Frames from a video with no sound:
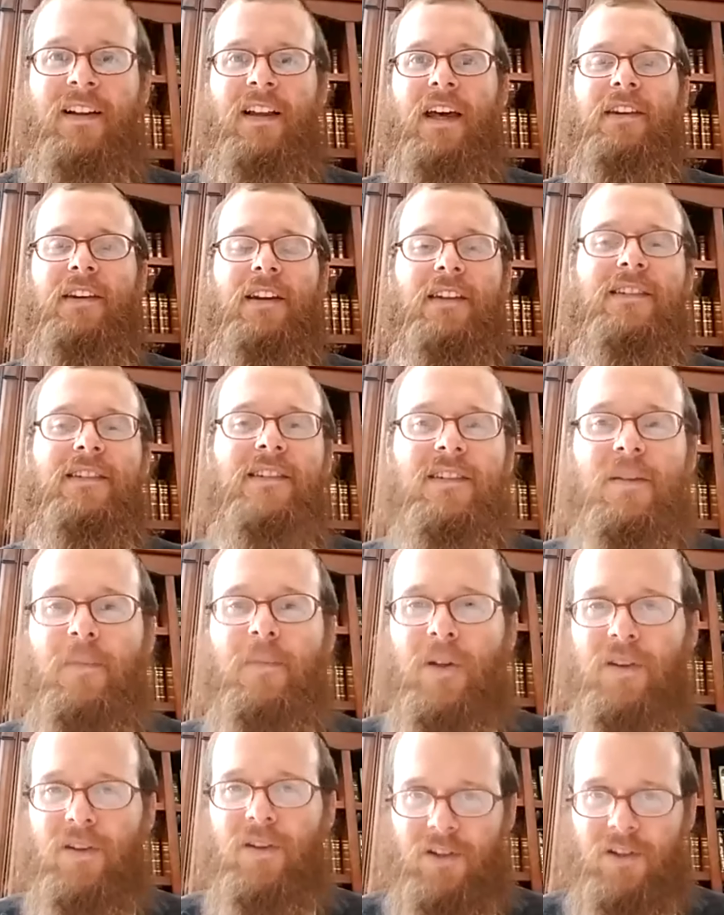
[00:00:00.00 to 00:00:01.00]
And this is the
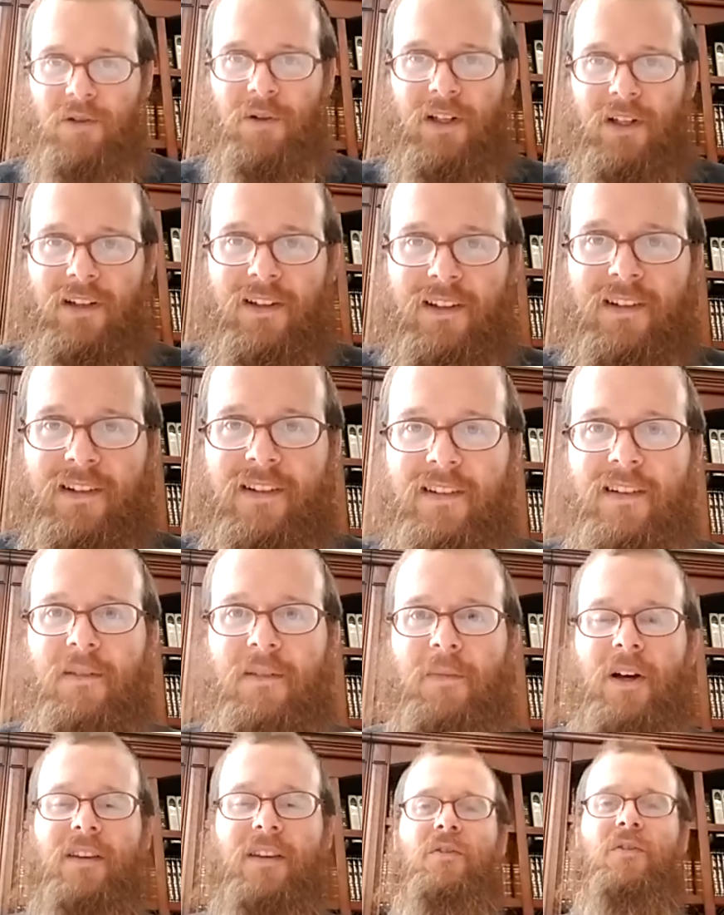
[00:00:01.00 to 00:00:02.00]
month to do it. This is the
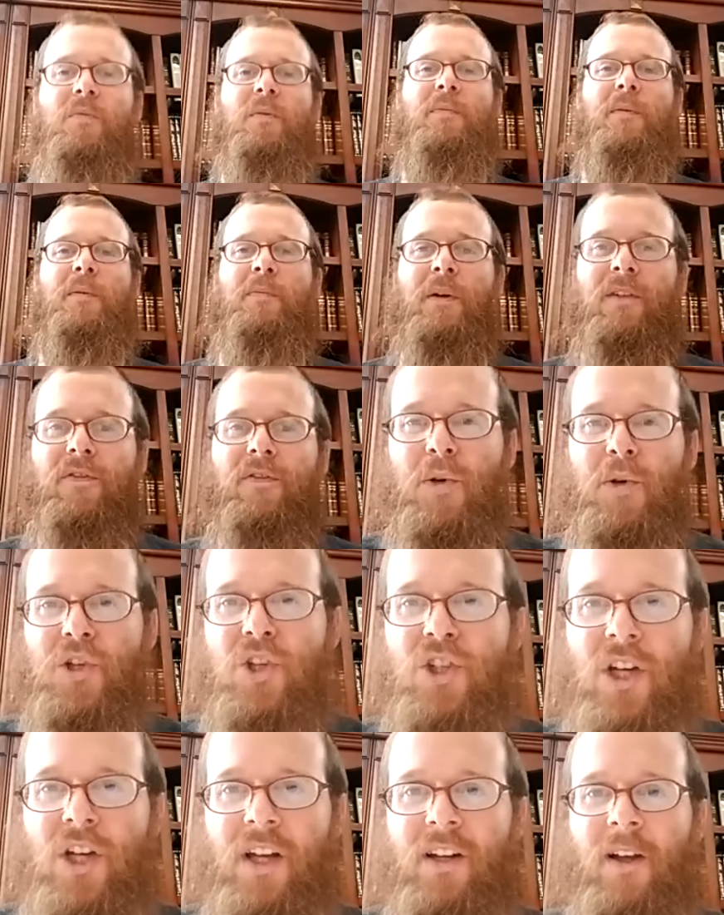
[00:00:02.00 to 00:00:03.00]
month as we prepare for Rosh
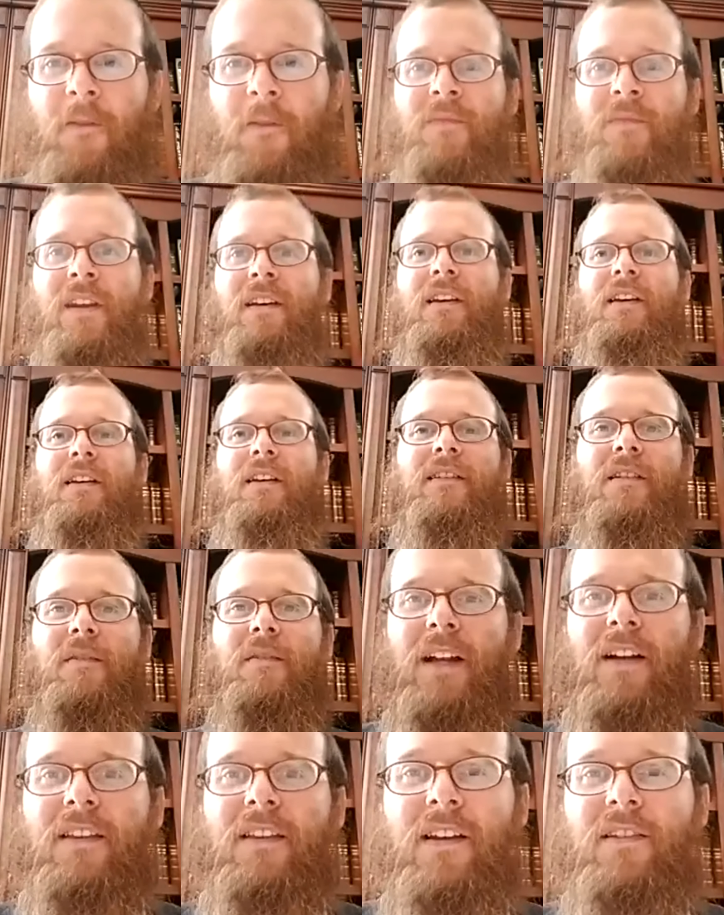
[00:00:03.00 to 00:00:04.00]
Hashanah is to mend
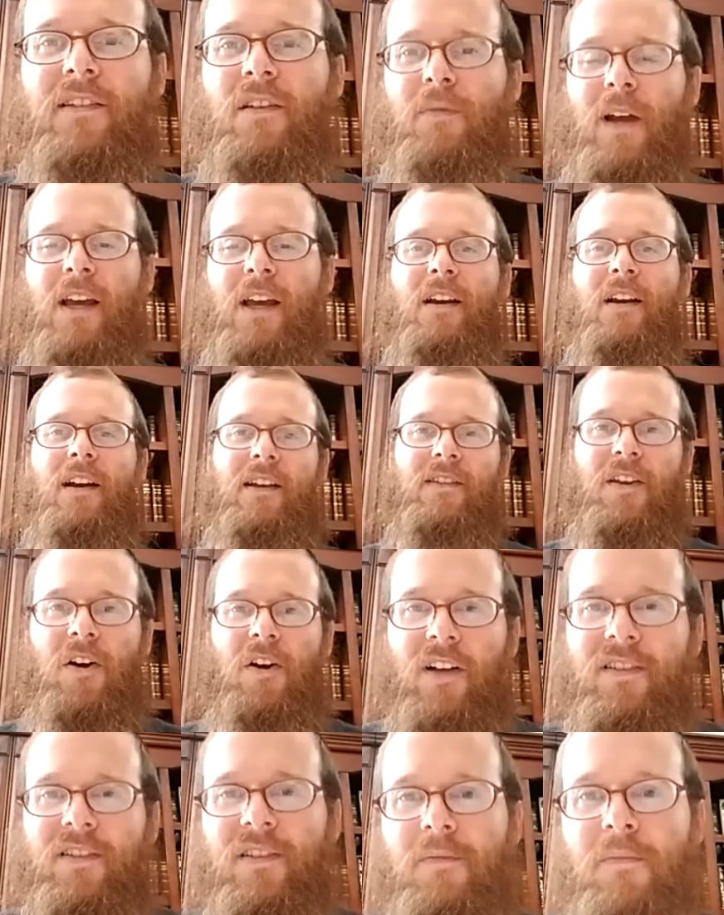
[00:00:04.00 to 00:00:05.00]
things and recognize the
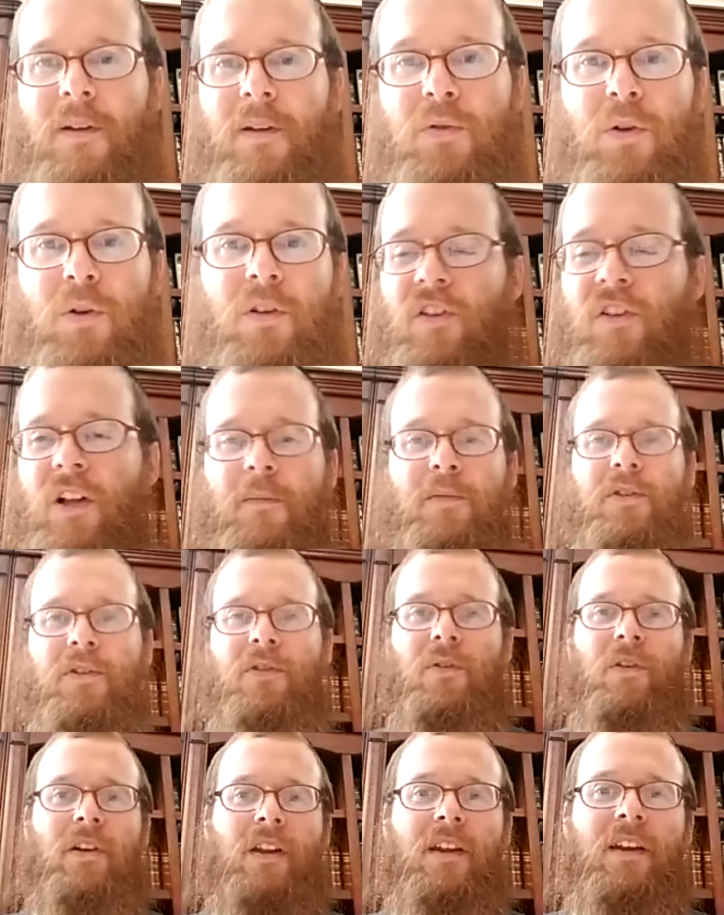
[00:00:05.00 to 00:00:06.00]
awesome and beautiful opportunity
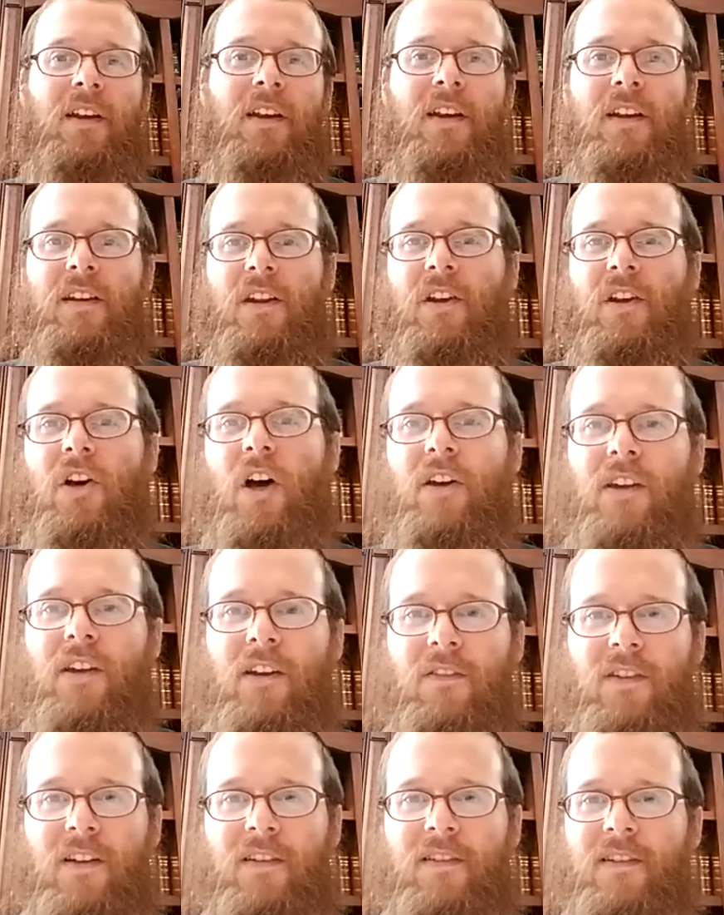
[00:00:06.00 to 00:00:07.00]
that God gives
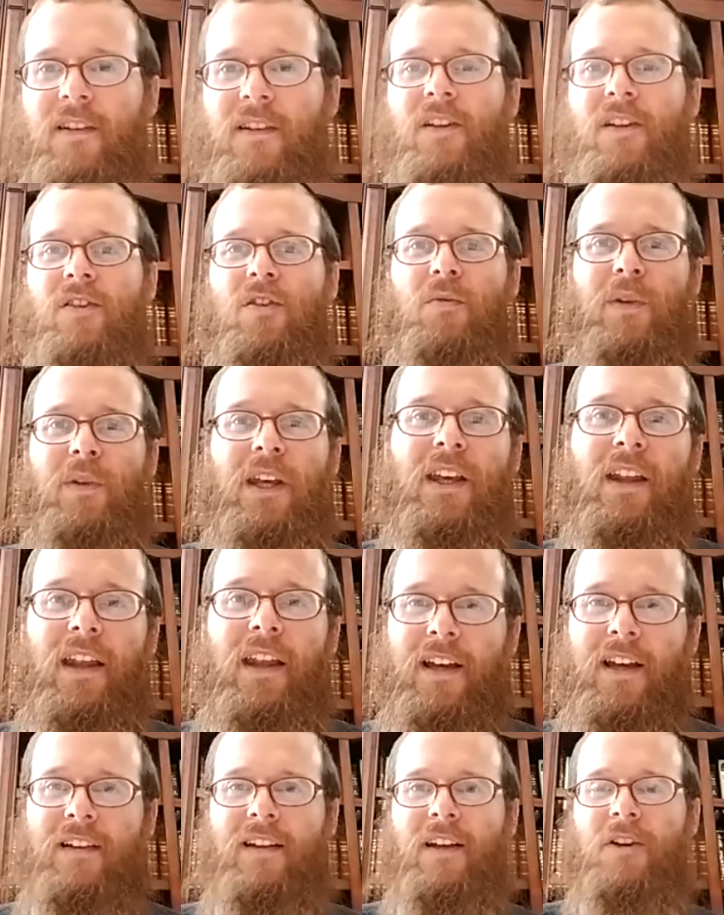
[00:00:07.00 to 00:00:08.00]
us to
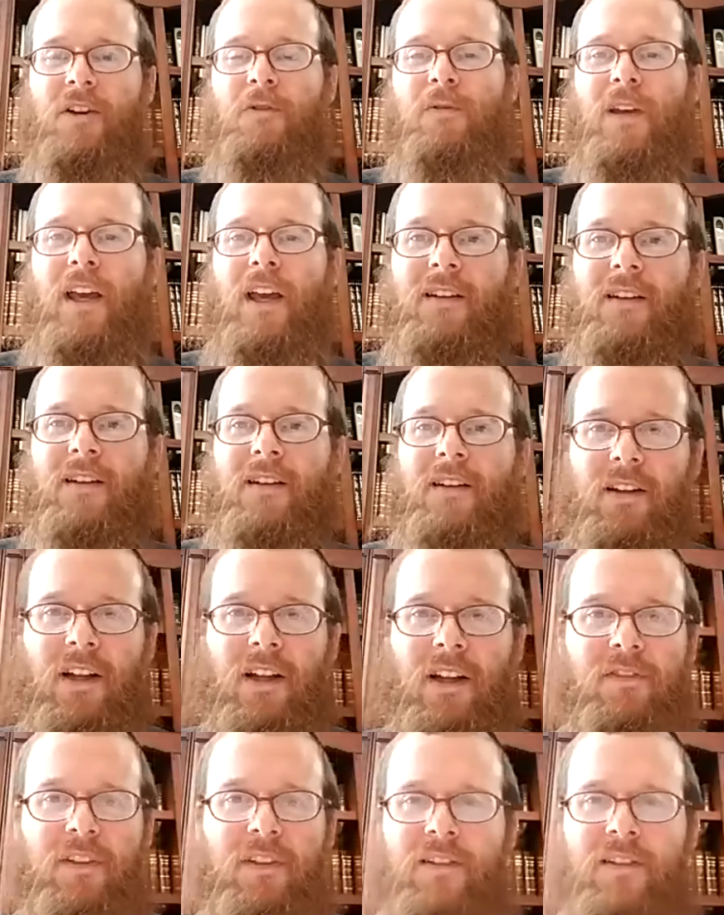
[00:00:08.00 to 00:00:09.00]
reconnect and create a
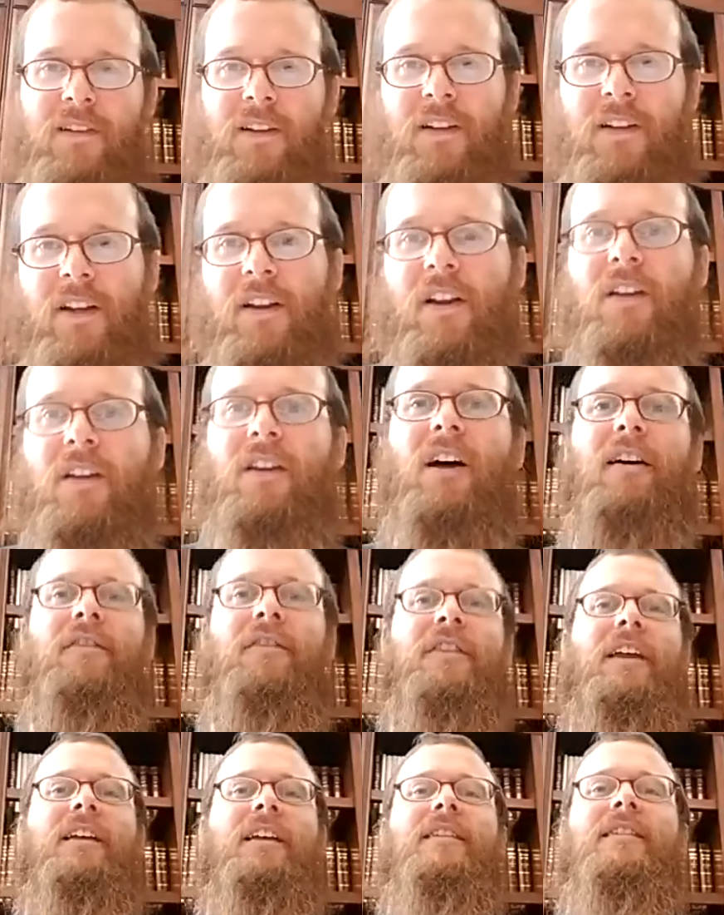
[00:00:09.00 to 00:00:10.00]
loving a love
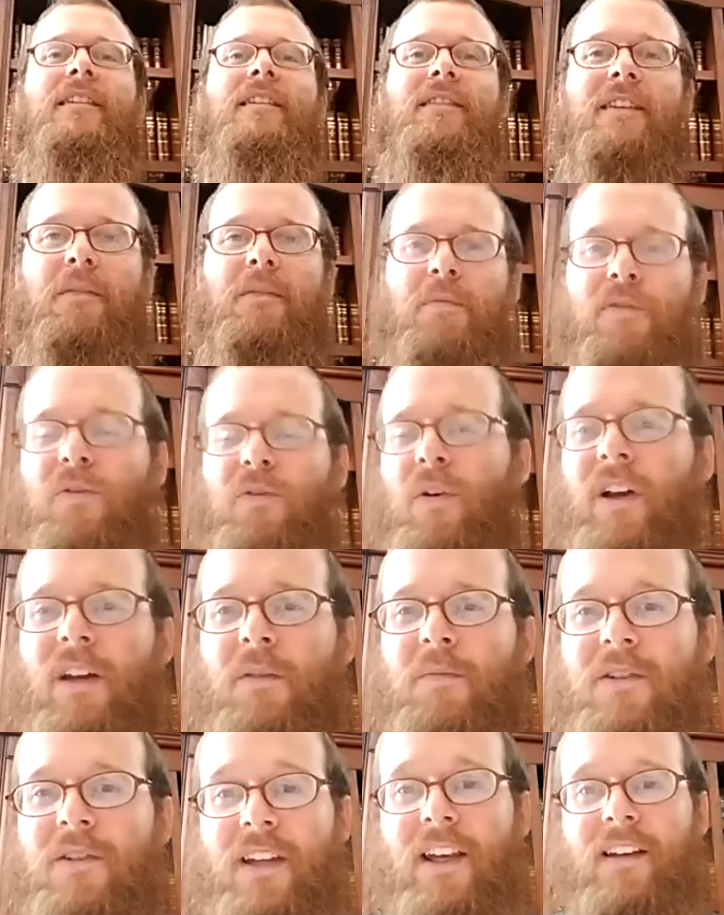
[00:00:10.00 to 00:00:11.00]
that existed before
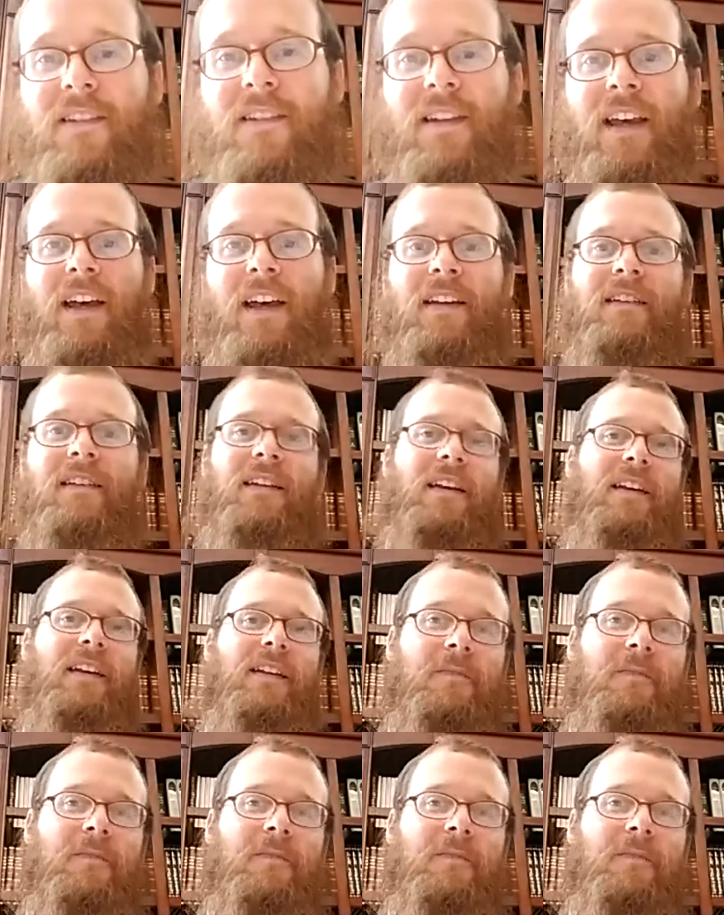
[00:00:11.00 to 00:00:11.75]
any mistakes and